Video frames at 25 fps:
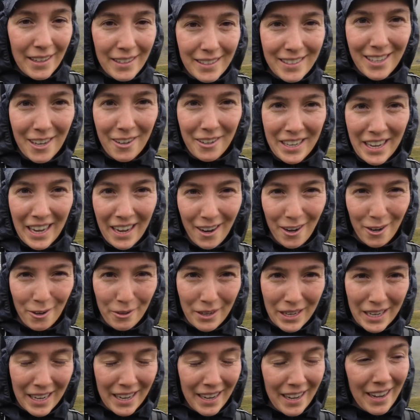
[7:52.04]
So yeah,
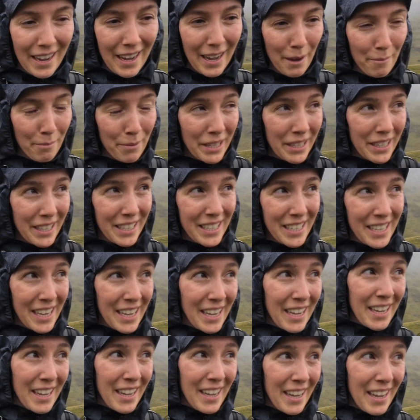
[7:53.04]
really happy that
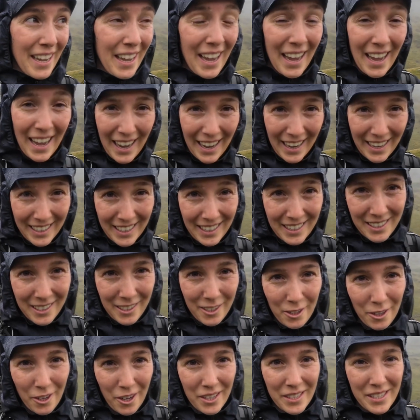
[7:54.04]
I got
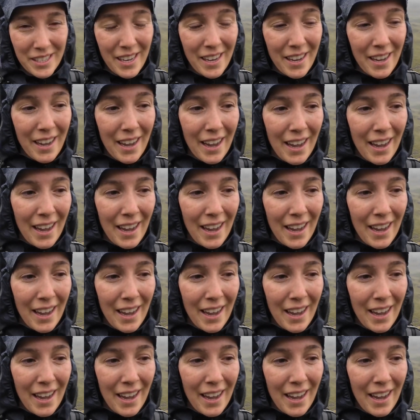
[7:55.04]
across.